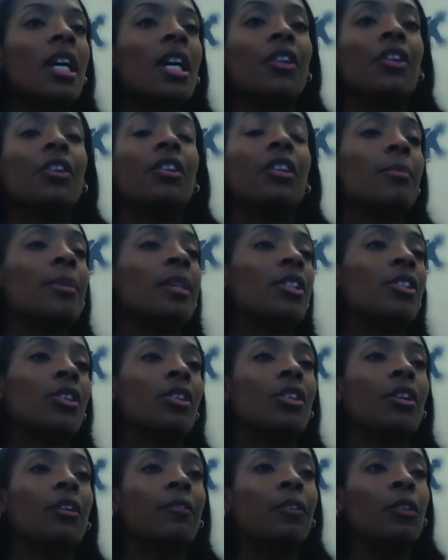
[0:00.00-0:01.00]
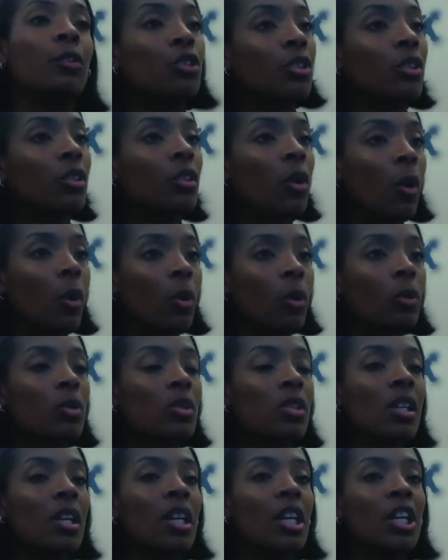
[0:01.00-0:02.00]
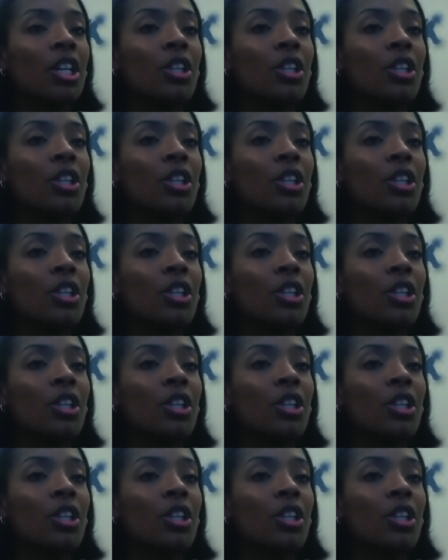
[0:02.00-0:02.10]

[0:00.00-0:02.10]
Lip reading: They're committed to their future goals.